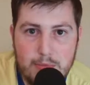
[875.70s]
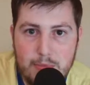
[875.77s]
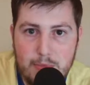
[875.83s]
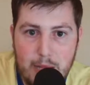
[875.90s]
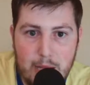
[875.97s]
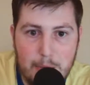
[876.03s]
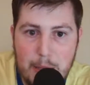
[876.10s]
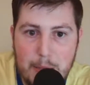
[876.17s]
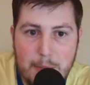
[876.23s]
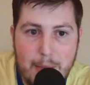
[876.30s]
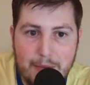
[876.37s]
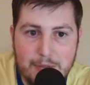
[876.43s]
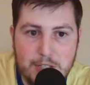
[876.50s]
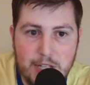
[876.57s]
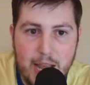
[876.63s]
it'll be
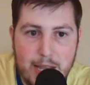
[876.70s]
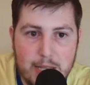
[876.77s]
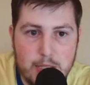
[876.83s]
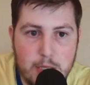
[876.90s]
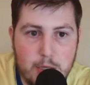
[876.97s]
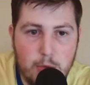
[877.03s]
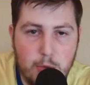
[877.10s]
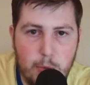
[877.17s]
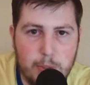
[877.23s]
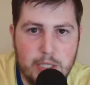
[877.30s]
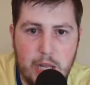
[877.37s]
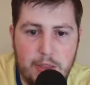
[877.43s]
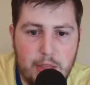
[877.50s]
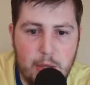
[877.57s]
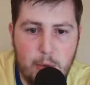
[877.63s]
Mavs Jazz, which
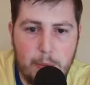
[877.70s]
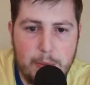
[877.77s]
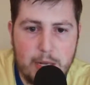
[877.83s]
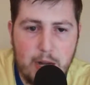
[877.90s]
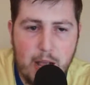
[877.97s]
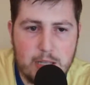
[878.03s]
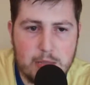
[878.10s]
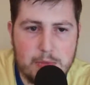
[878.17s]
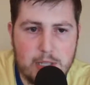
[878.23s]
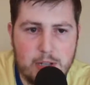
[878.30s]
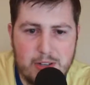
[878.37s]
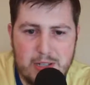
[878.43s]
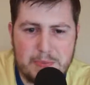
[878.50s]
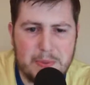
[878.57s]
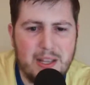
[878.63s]
I think will be an awesome
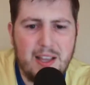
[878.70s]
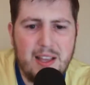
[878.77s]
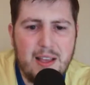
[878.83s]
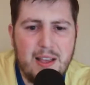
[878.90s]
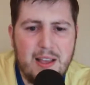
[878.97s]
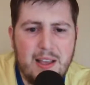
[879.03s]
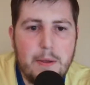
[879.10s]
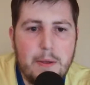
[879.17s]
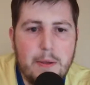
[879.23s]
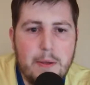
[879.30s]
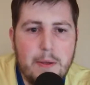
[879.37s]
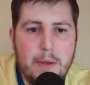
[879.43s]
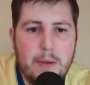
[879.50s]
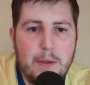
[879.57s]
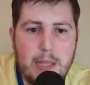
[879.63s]
series. But
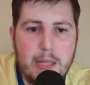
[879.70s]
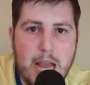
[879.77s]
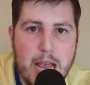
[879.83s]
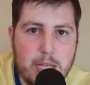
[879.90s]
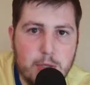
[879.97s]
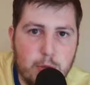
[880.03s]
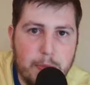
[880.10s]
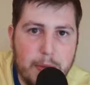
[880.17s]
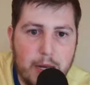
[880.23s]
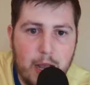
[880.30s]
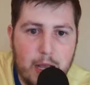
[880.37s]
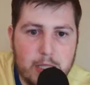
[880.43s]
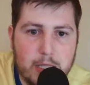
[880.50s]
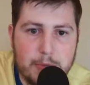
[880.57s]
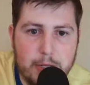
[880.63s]
Clippers Jazz would be an
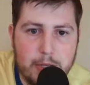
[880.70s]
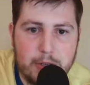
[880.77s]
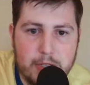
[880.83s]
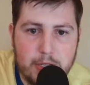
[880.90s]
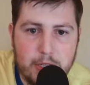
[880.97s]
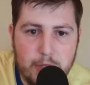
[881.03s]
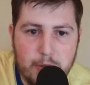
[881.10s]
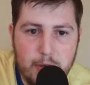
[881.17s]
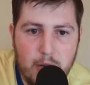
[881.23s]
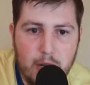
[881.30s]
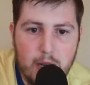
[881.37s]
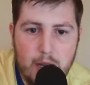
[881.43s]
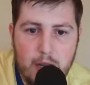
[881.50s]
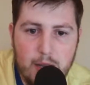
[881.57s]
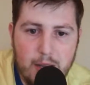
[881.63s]
awesome series too.
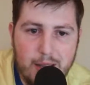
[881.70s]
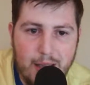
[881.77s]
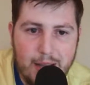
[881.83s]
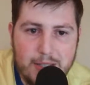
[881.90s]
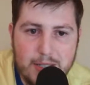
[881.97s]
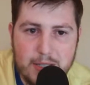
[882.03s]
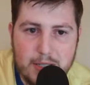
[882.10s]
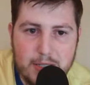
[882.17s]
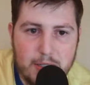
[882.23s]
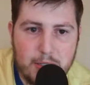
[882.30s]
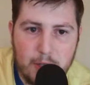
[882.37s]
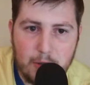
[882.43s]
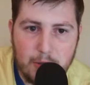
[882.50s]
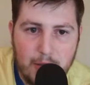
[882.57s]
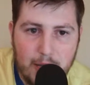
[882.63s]
I just
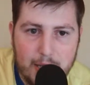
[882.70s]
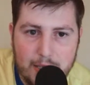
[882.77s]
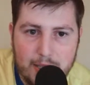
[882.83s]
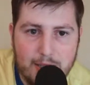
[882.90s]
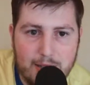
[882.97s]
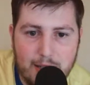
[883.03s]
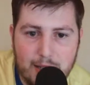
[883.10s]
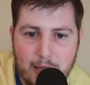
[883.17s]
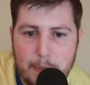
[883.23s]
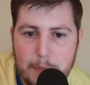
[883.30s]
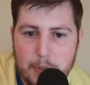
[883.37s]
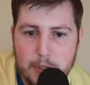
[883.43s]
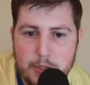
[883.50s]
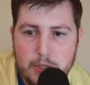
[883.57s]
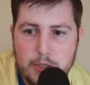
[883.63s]
don't like the
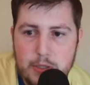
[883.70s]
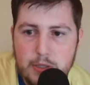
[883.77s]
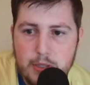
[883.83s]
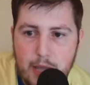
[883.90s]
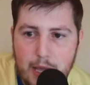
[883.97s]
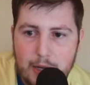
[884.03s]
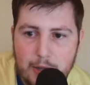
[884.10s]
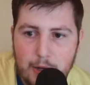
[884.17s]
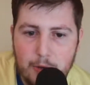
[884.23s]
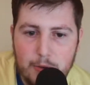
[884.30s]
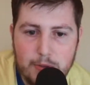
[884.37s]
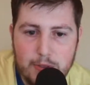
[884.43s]
Clippers. I don't know.